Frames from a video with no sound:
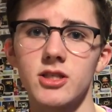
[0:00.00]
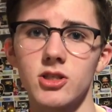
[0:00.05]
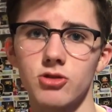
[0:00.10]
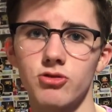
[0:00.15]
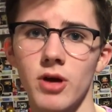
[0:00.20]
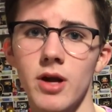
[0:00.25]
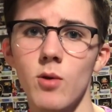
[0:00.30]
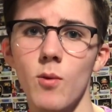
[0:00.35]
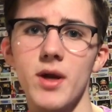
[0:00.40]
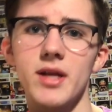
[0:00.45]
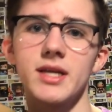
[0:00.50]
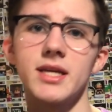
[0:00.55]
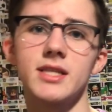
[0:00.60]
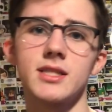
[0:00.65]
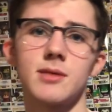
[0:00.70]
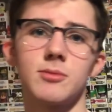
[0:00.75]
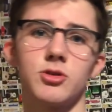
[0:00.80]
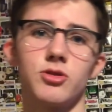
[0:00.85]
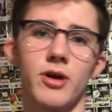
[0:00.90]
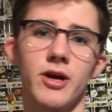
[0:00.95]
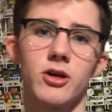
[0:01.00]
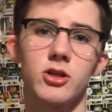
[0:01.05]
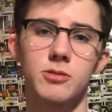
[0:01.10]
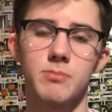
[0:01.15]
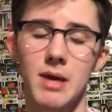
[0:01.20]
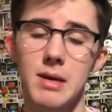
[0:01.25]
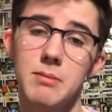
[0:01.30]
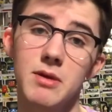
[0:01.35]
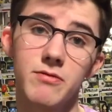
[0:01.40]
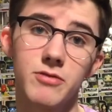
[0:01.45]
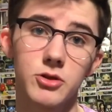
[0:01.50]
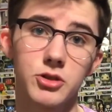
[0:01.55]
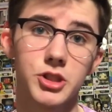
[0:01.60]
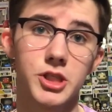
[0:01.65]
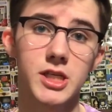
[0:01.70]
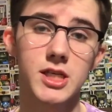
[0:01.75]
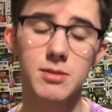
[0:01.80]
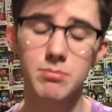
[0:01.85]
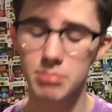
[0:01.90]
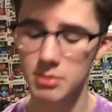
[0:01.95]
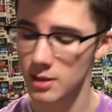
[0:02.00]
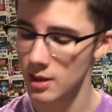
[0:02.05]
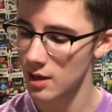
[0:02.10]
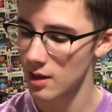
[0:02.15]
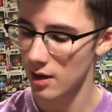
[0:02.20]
It's a great way to get some grails, maybe for cheap.